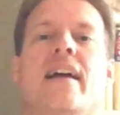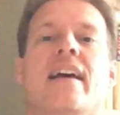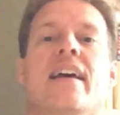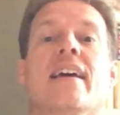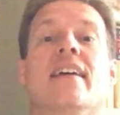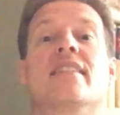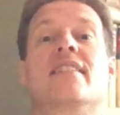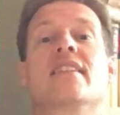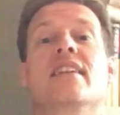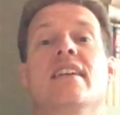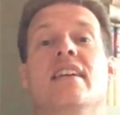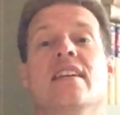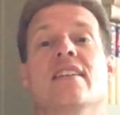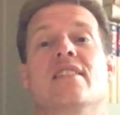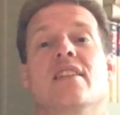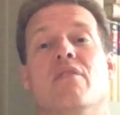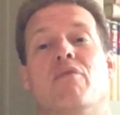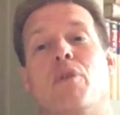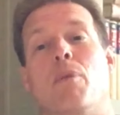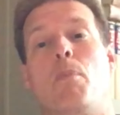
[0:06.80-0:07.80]
It's
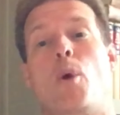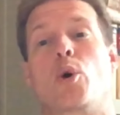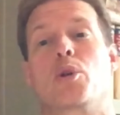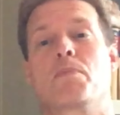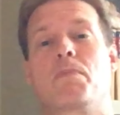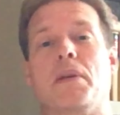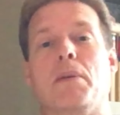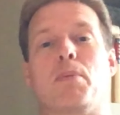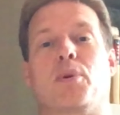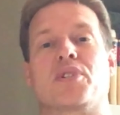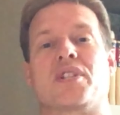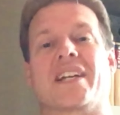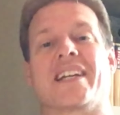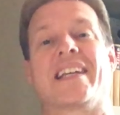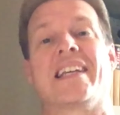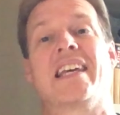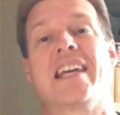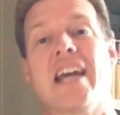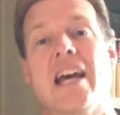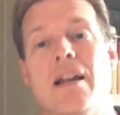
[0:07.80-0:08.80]
easy for most people to
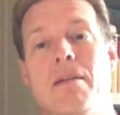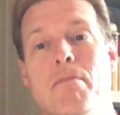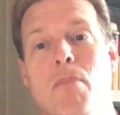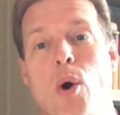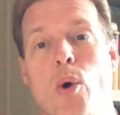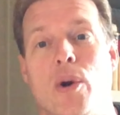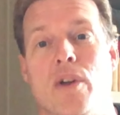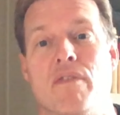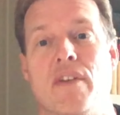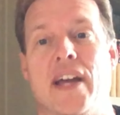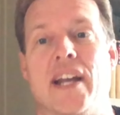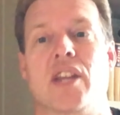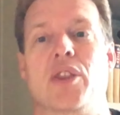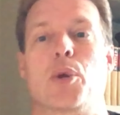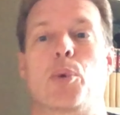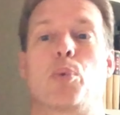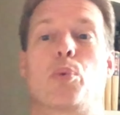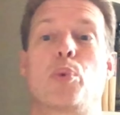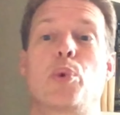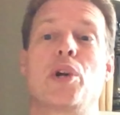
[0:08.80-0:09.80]
get motivated. The
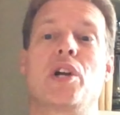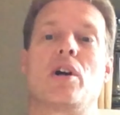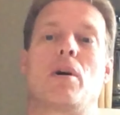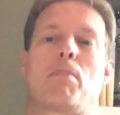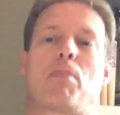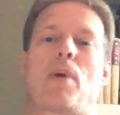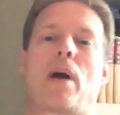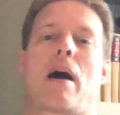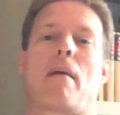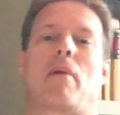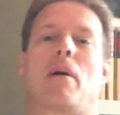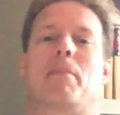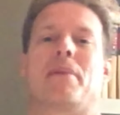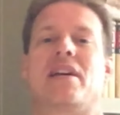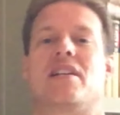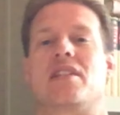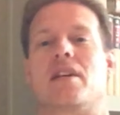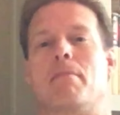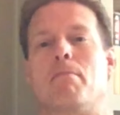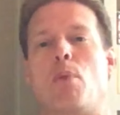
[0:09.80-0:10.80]
real problem
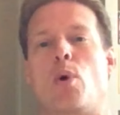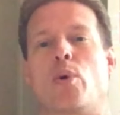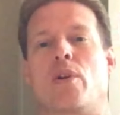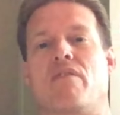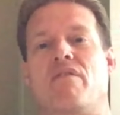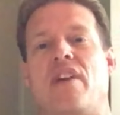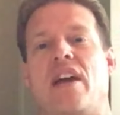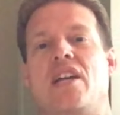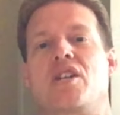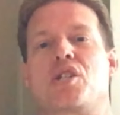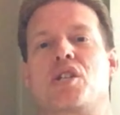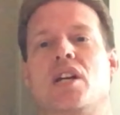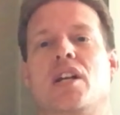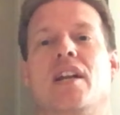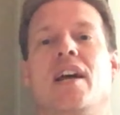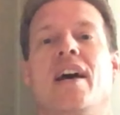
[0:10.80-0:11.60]
isn't motivation.